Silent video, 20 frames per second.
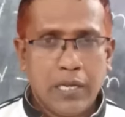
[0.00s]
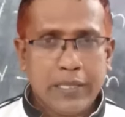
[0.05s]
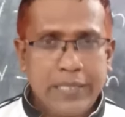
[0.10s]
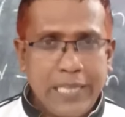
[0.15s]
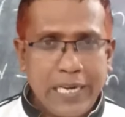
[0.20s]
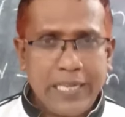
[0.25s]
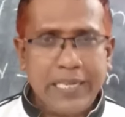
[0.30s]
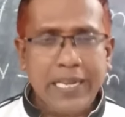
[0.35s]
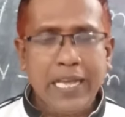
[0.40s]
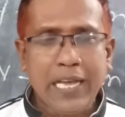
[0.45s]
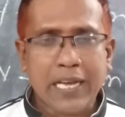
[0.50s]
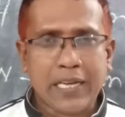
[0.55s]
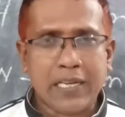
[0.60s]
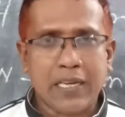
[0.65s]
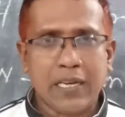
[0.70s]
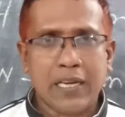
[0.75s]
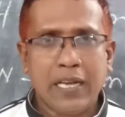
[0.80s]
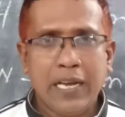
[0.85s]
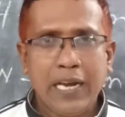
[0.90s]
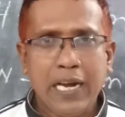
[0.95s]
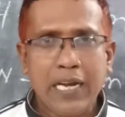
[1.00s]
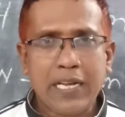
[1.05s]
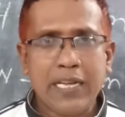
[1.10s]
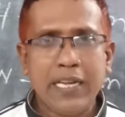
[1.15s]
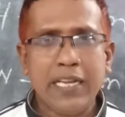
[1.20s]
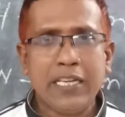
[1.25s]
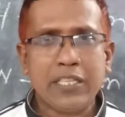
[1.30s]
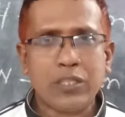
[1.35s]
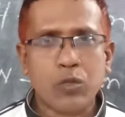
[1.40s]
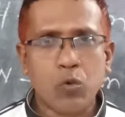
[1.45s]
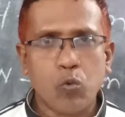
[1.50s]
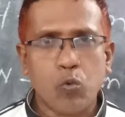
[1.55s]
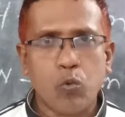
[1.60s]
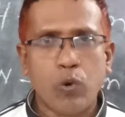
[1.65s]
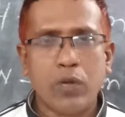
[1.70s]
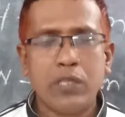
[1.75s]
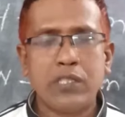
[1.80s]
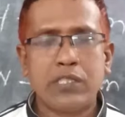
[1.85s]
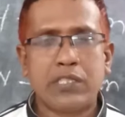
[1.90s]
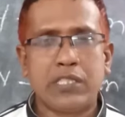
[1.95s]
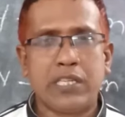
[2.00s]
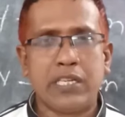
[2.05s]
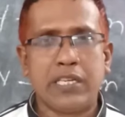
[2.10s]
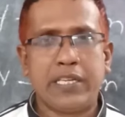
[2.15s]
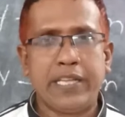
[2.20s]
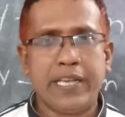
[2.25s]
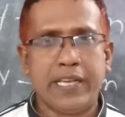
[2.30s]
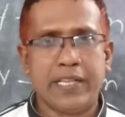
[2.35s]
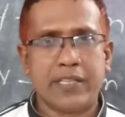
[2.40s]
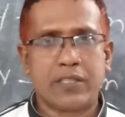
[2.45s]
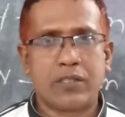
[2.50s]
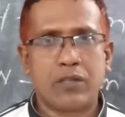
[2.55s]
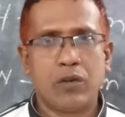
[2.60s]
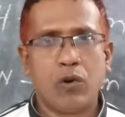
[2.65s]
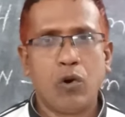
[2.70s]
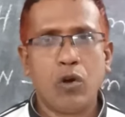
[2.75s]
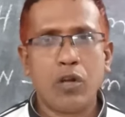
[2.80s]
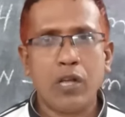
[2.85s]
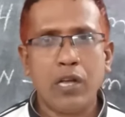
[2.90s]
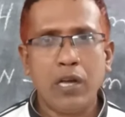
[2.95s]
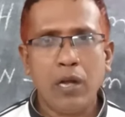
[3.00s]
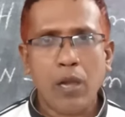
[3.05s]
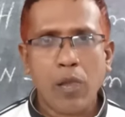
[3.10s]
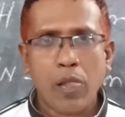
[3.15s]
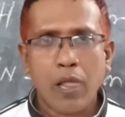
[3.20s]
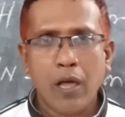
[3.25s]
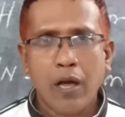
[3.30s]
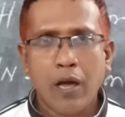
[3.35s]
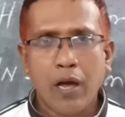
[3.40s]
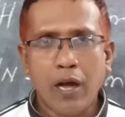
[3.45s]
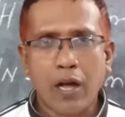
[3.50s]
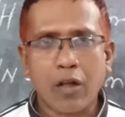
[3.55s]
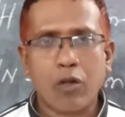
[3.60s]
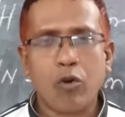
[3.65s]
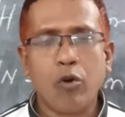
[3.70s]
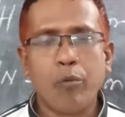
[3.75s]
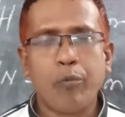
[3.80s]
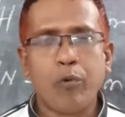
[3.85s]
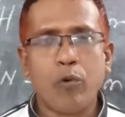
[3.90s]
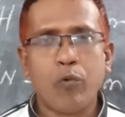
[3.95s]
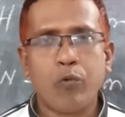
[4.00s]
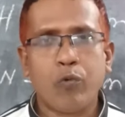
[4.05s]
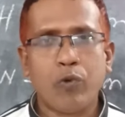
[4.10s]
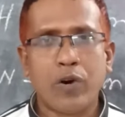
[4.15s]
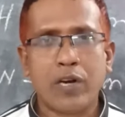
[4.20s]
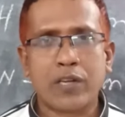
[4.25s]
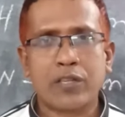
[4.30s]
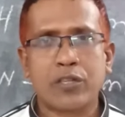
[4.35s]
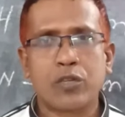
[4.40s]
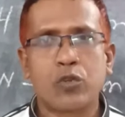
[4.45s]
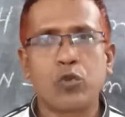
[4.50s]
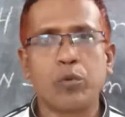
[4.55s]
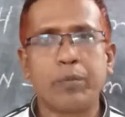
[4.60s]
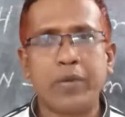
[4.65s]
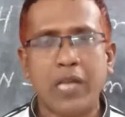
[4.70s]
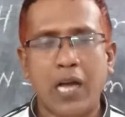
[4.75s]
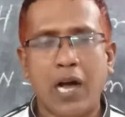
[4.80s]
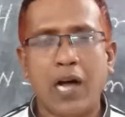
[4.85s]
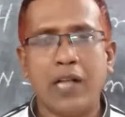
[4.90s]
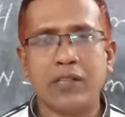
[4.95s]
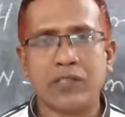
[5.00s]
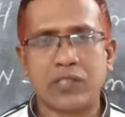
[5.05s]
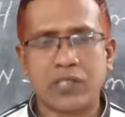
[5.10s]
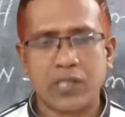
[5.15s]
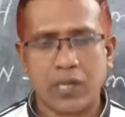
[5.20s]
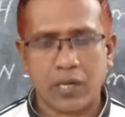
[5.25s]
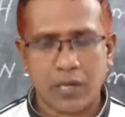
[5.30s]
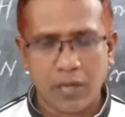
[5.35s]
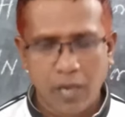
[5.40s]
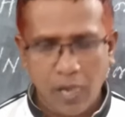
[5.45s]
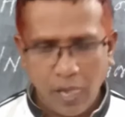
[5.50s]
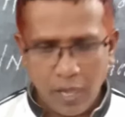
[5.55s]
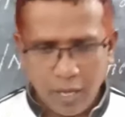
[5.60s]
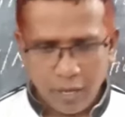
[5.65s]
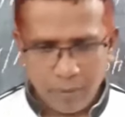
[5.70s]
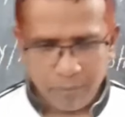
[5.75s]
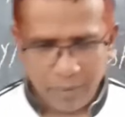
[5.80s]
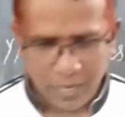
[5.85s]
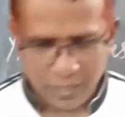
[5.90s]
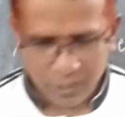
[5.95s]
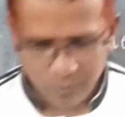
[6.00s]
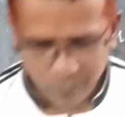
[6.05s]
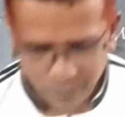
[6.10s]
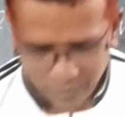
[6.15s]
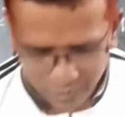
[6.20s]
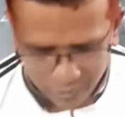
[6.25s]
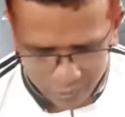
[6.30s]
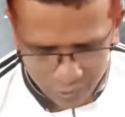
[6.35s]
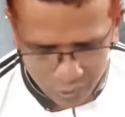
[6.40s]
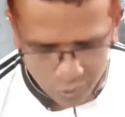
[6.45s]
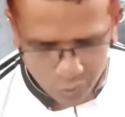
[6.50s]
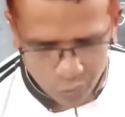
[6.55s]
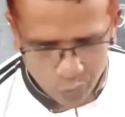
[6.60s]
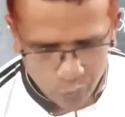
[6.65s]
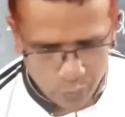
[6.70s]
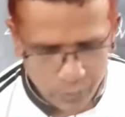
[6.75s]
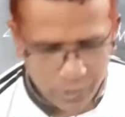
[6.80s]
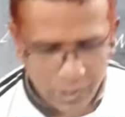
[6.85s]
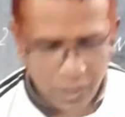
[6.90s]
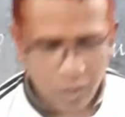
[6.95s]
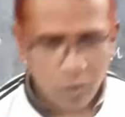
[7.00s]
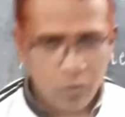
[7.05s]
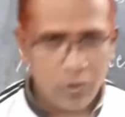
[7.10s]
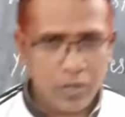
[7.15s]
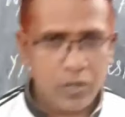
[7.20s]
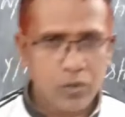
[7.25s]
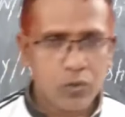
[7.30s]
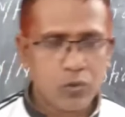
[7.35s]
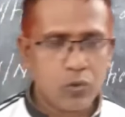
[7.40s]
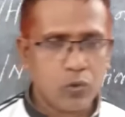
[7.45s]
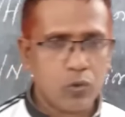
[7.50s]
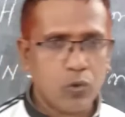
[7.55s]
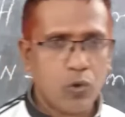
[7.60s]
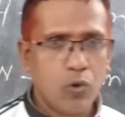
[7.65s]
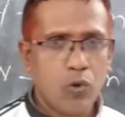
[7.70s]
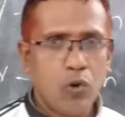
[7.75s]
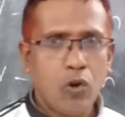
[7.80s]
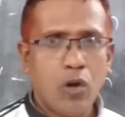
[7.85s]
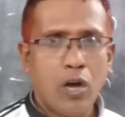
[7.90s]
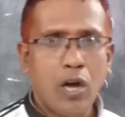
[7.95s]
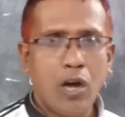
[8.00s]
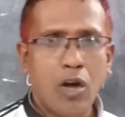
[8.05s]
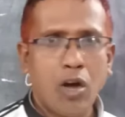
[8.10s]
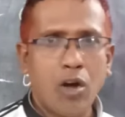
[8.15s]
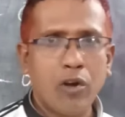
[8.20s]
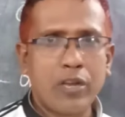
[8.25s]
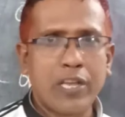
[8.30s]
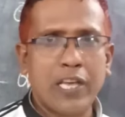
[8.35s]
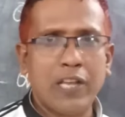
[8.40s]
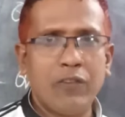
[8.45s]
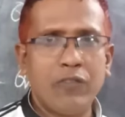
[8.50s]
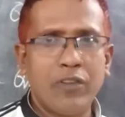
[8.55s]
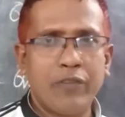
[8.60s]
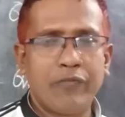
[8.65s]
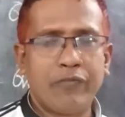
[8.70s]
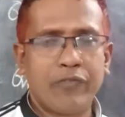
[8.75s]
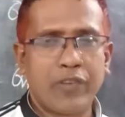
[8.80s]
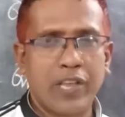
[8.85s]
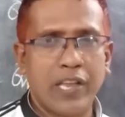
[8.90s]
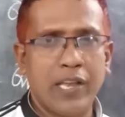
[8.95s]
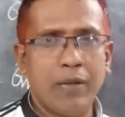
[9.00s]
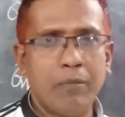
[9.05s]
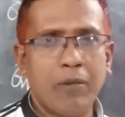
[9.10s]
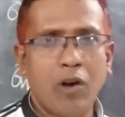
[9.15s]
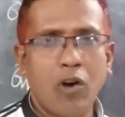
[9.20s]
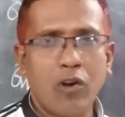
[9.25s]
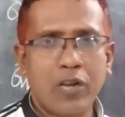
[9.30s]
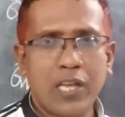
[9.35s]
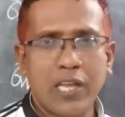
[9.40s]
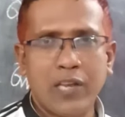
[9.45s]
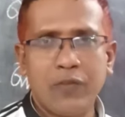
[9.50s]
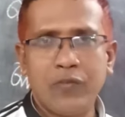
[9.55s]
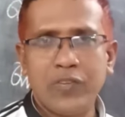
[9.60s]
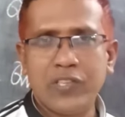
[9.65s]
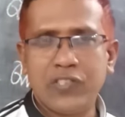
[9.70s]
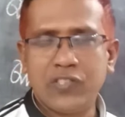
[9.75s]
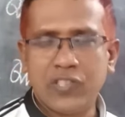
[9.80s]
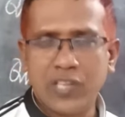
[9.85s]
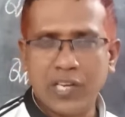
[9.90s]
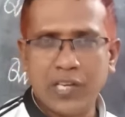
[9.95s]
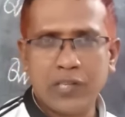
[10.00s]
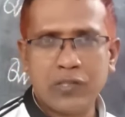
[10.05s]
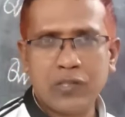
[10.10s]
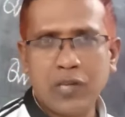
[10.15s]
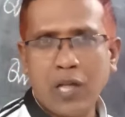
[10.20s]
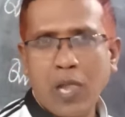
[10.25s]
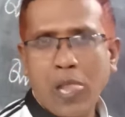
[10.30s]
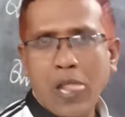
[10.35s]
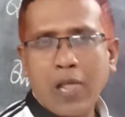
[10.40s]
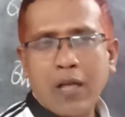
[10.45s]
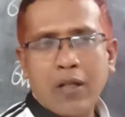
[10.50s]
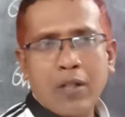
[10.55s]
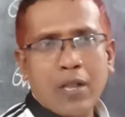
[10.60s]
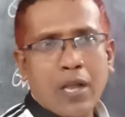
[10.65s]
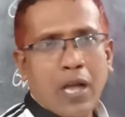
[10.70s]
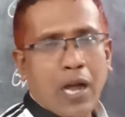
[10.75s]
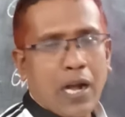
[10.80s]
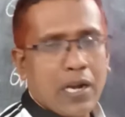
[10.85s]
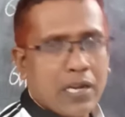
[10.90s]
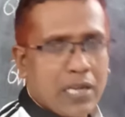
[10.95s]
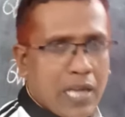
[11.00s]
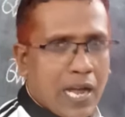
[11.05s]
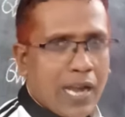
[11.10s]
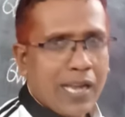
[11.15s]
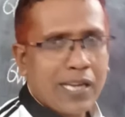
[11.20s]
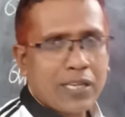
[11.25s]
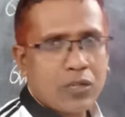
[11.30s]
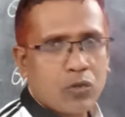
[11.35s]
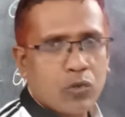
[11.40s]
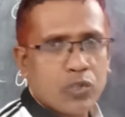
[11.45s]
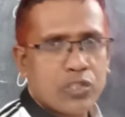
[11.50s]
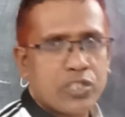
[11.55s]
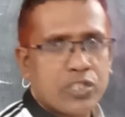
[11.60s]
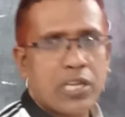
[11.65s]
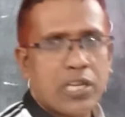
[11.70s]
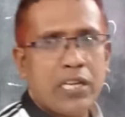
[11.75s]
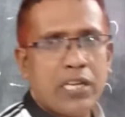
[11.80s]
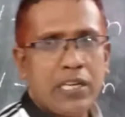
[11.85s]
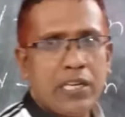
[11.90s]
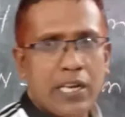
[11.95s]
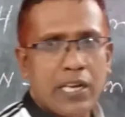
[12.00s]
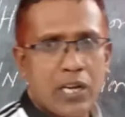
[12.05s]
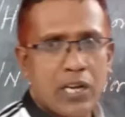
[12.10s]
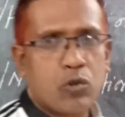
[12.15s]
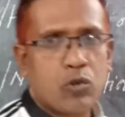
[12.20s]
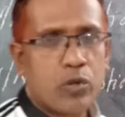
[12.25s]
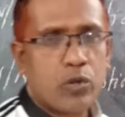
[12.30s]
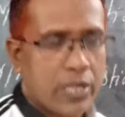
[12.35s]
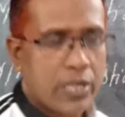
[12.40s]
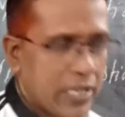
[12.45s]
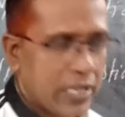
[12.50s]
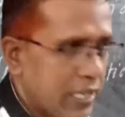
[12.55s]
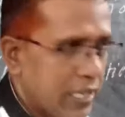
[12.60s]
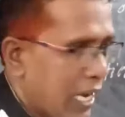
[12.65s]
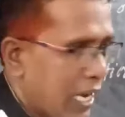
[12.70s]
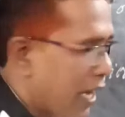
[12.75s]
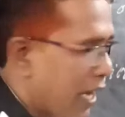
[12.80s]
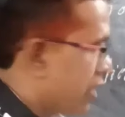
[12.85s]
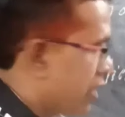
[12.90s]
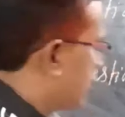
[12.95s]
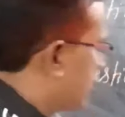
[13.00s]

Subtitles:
They take at least one sentence or a group of words to be answered. By the way, we are going to know how can we frame, how can we change a direct question into indirect.